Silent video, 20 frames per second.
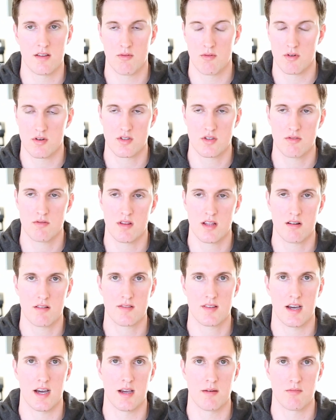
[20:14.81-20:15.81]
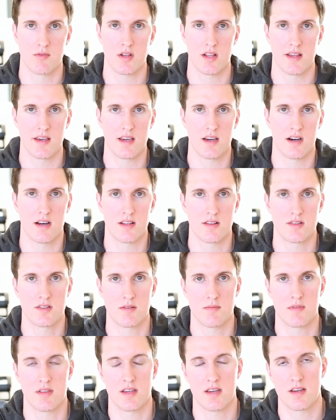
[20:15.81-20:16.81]
or too little time really on
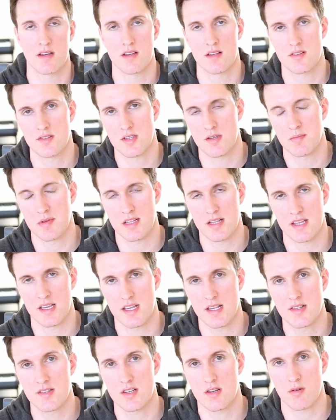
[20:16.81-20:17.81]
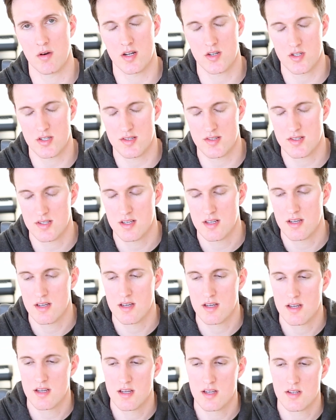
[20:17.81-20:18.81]
some of the seemingly easy questions.
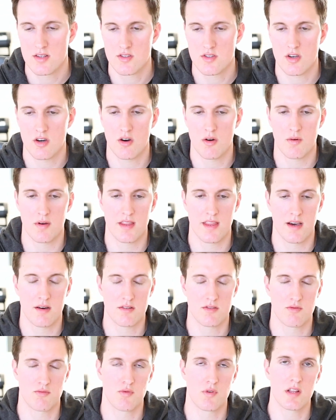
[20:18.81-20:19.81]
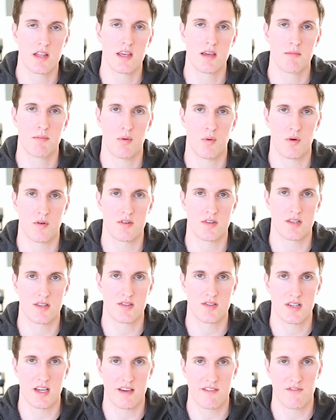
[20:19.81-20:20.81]
So that was really important to
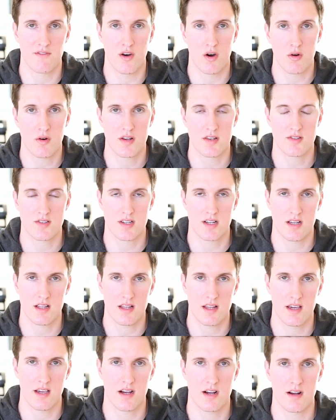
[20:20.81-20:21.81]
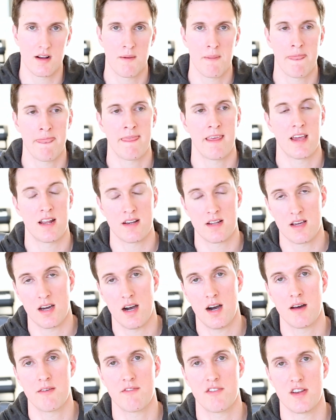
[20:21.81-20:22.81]
stay focused and clear and
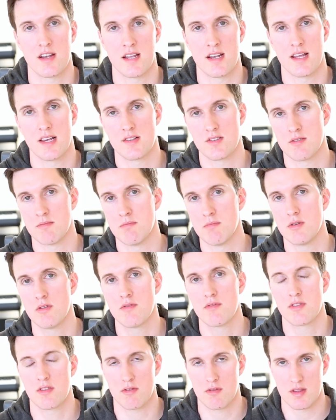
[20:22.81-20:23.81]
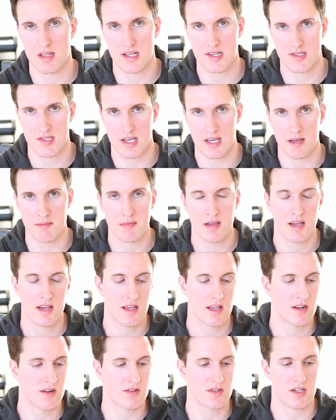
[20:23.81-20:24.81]
confident as you move through the exam.
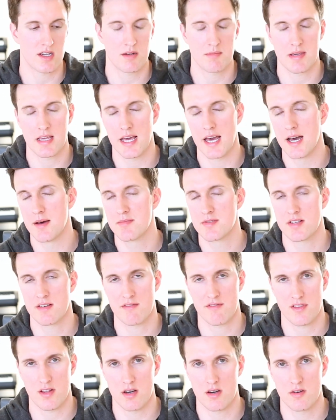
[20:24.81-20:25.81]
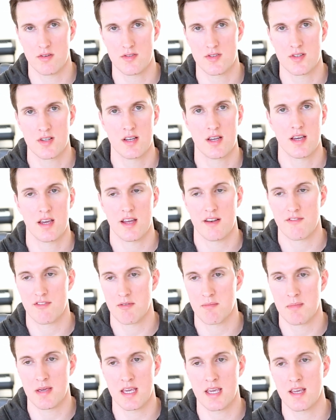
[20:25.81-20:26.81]
There's going to be ebbs and flows, and
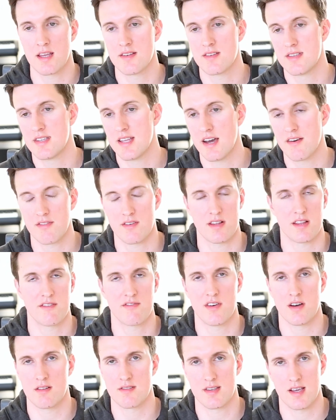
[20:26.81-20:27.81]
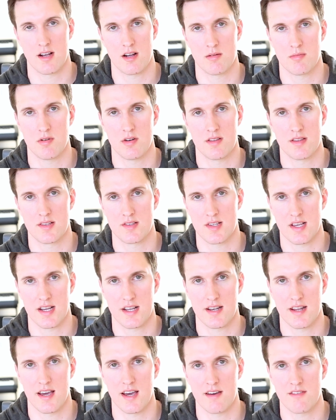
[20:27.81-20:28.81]
for me, definitely felt terrible in the
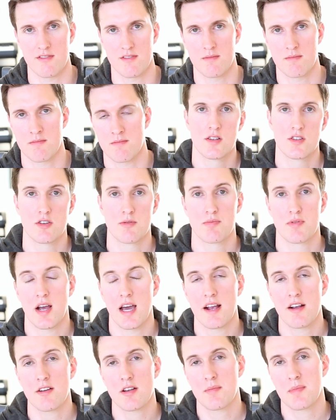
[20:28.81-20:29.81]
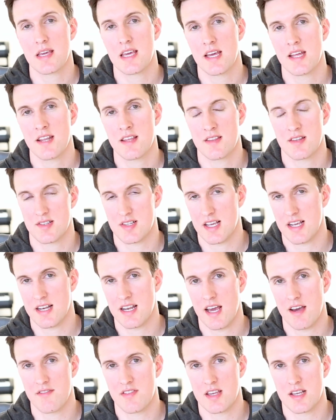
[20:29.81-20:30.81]
second half. So prior to beginning the second
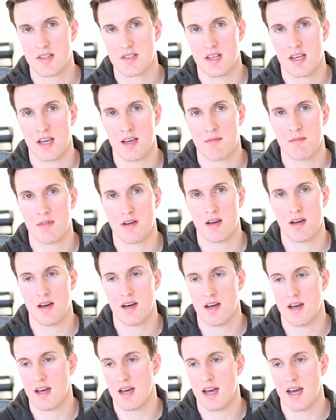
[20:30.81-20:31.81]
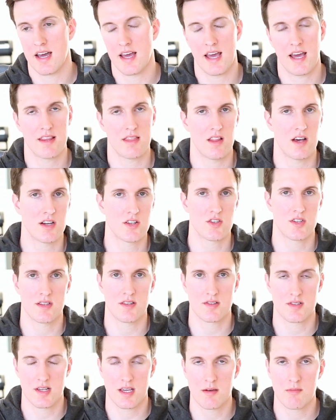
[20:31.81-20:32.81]
half of the exam, I had lunch in
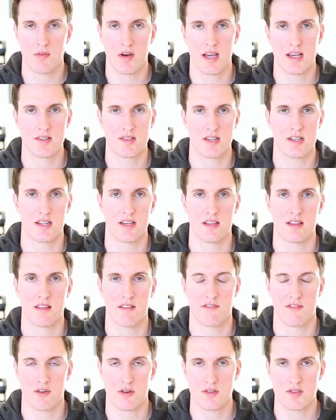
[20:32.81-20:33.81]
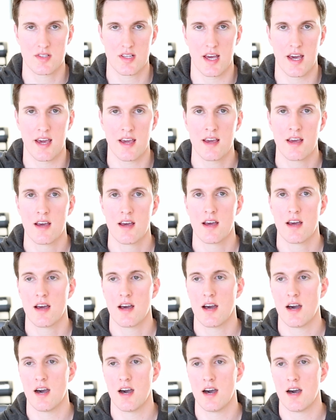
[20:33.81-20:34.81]
the same way as I did in the first day,
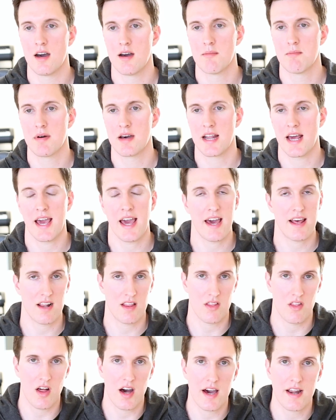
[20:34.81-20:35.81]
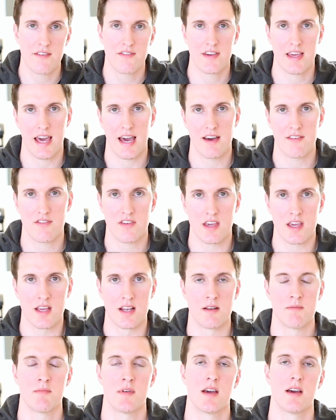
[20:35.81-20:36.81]
but I had a lot of
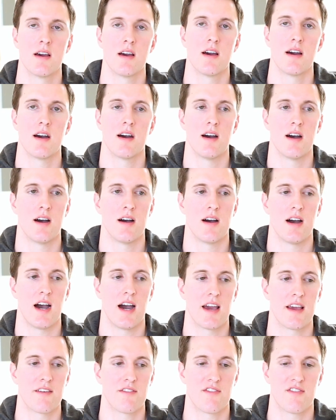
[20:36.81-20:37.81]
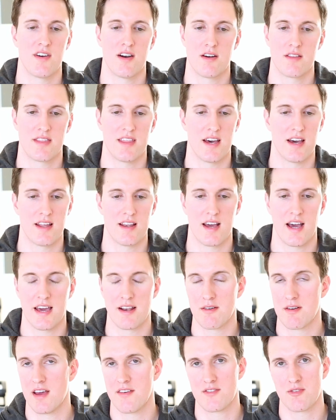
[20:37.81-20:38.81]
caffeine. I felt that I
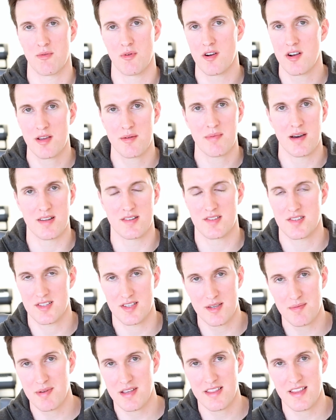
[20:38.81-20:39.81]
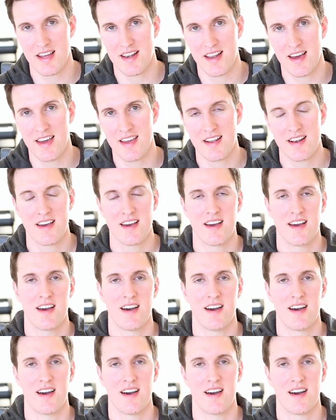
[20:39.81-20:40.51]
don't have to worry about sleeping that night,